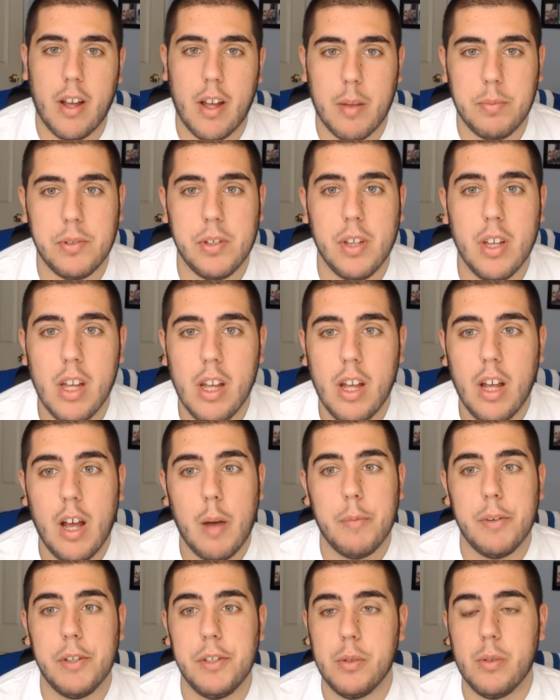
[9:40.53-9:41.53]
Ops.
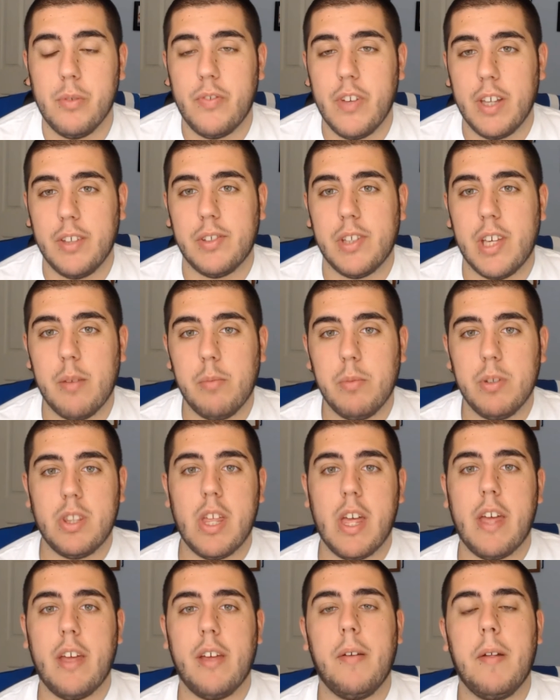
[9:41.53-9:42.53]
I'm going to do a face cam with
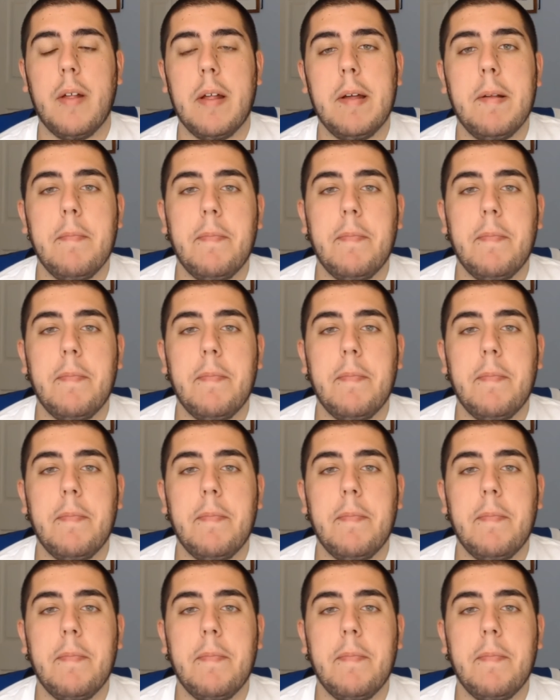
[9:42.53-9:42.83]
that.